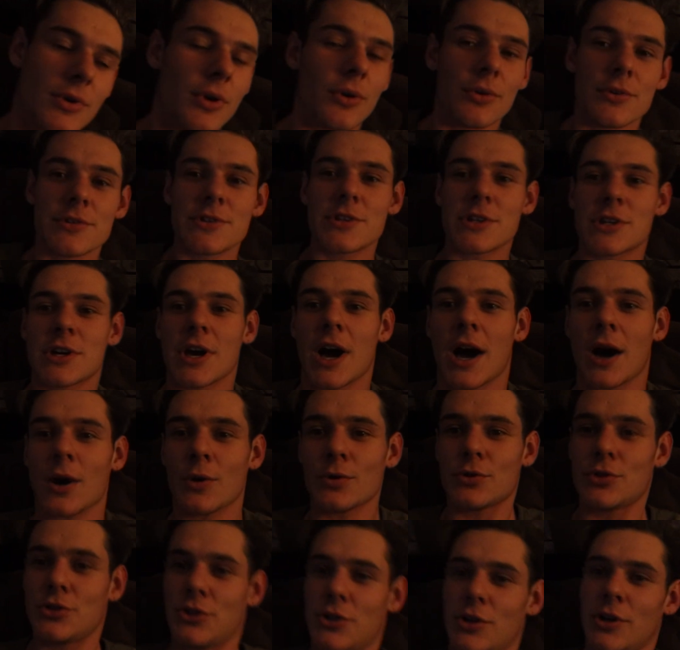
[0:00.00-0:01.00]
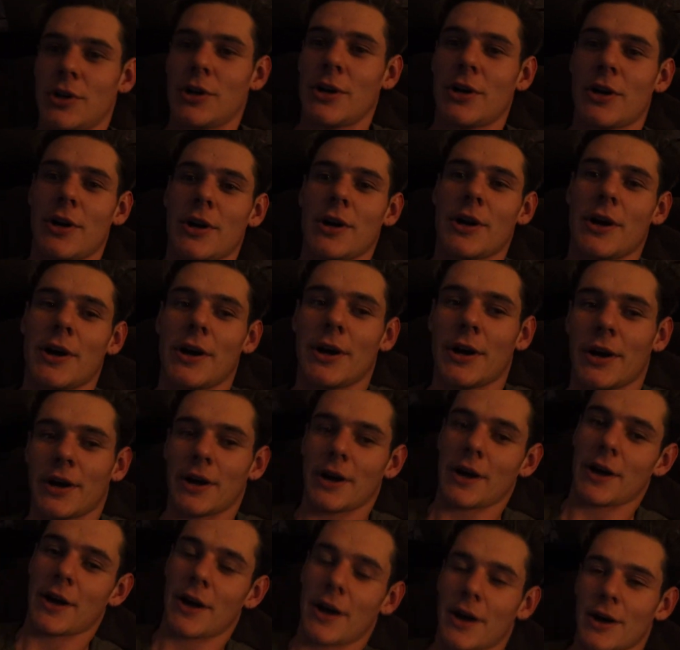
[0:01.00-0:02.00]
On the couch,
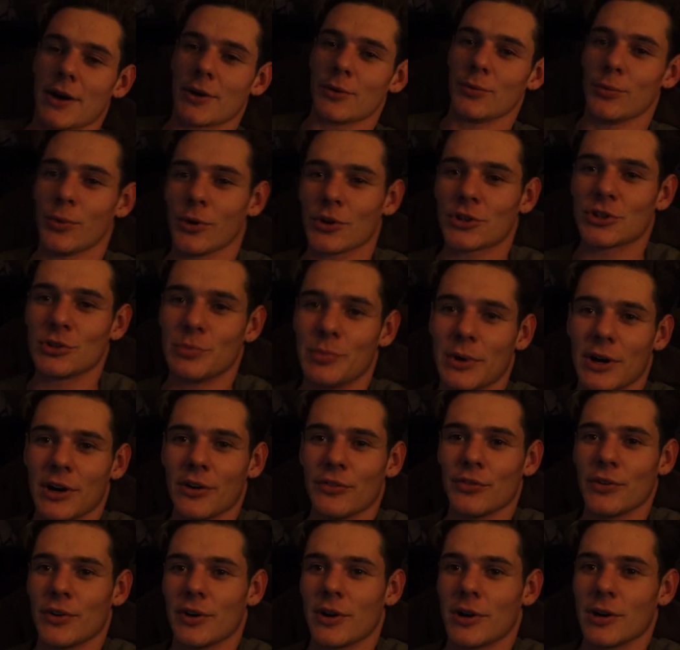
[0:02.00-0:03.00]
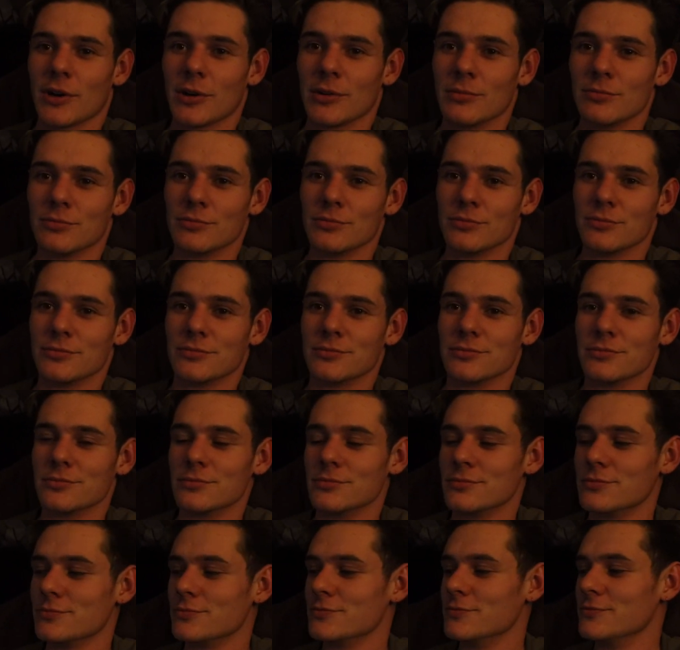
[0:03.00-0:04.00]
uh, watch a bit of a
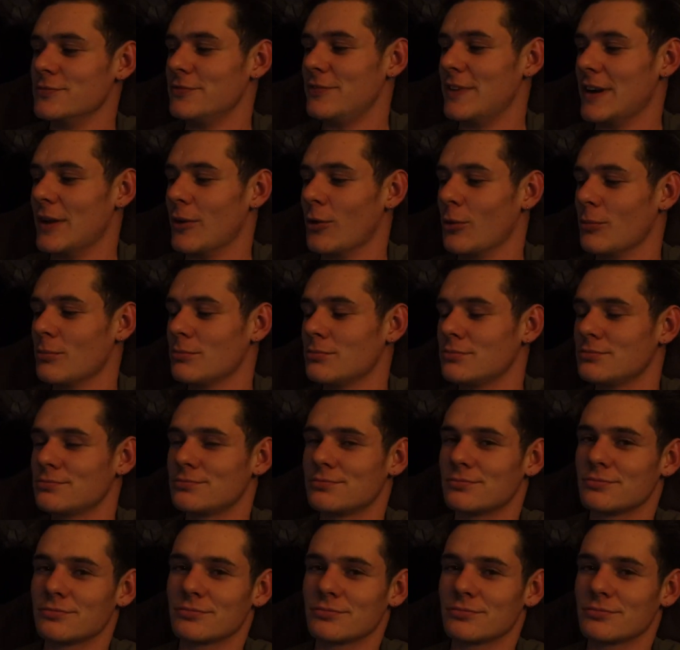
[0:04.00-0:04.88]
film,